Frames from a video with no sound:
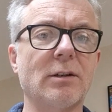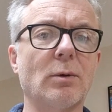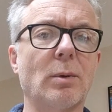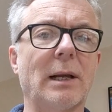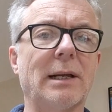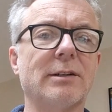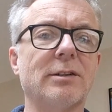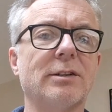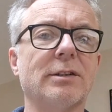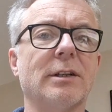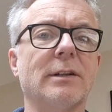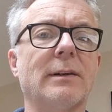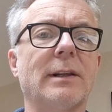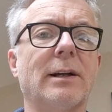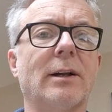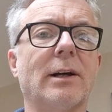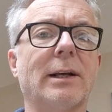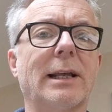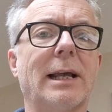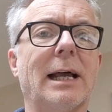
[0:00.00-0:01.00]
a question
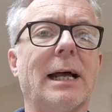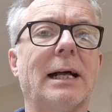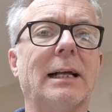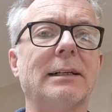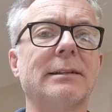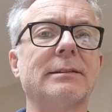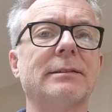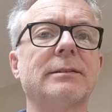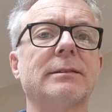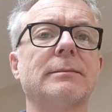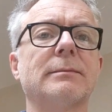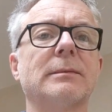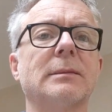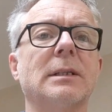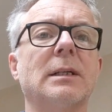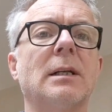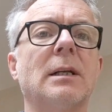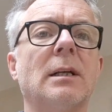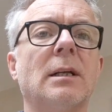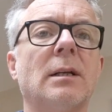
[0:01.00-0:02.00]
that I get asked.
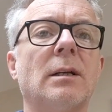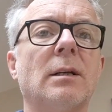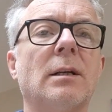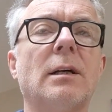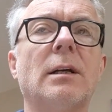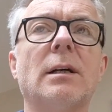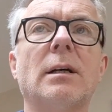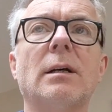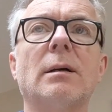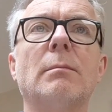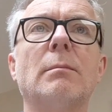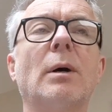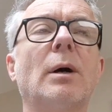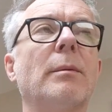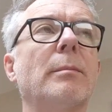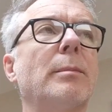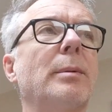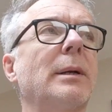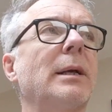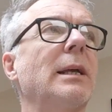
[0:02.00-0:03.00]
It
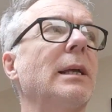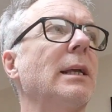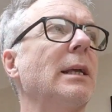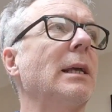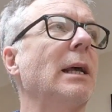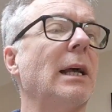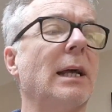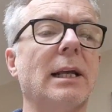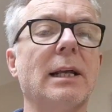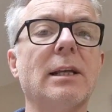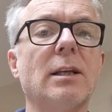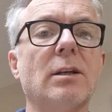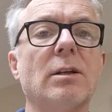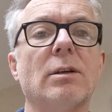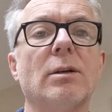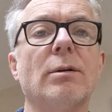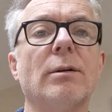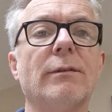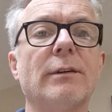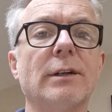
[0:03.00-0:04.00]
might be a
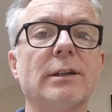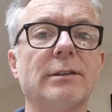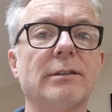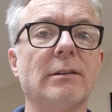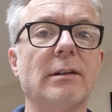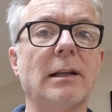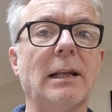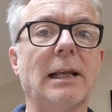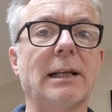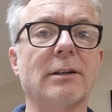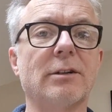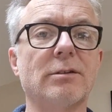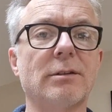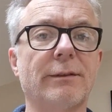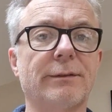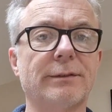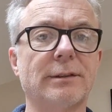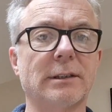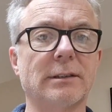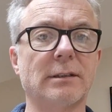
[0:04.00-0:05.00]
university lecturer,
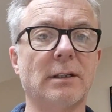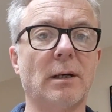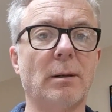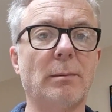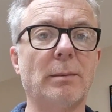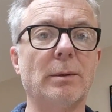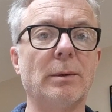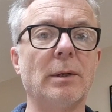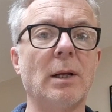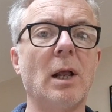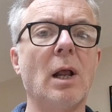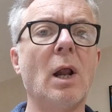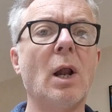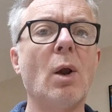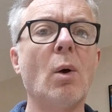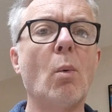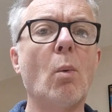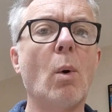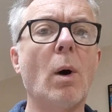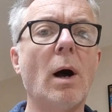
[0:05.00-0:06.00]
for example.
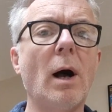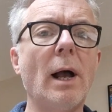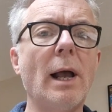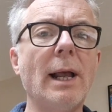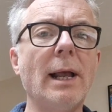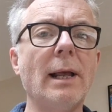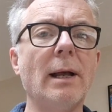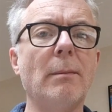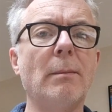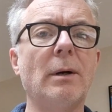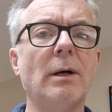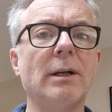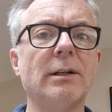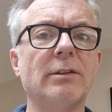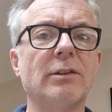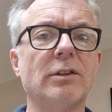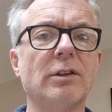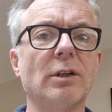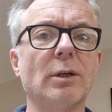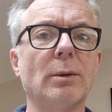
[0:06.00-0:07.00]
Why are my
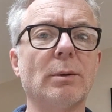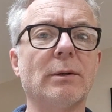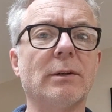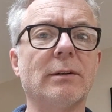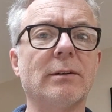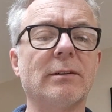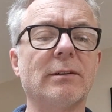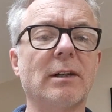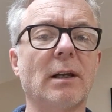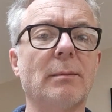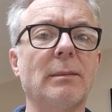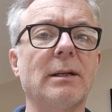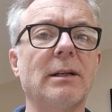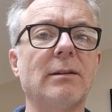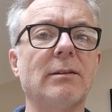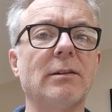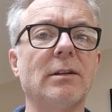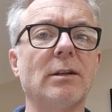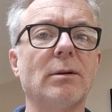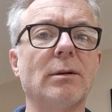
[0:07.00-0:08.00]
students coming
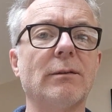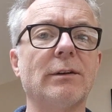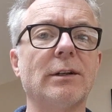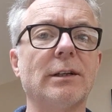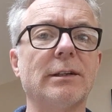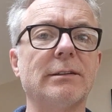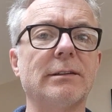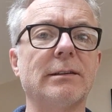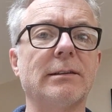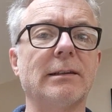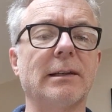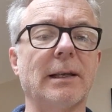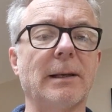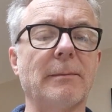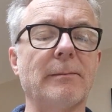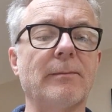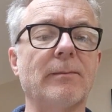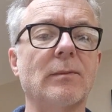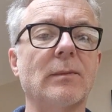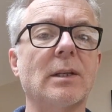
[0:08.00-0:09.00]
into
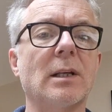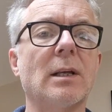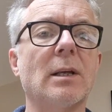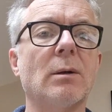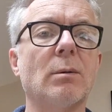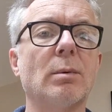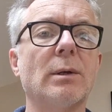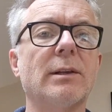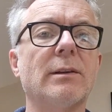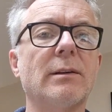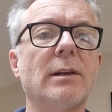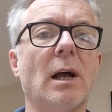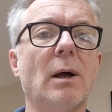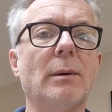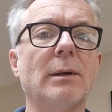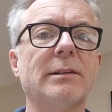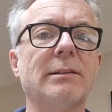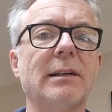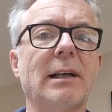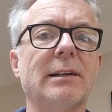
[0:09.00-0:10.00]
university with
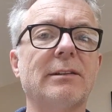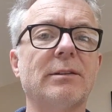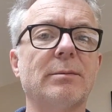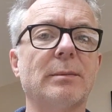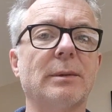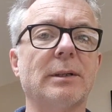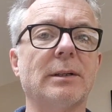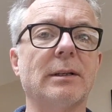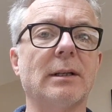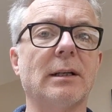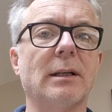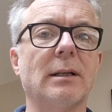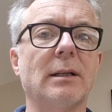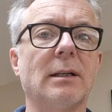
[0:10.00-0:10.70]
no assessment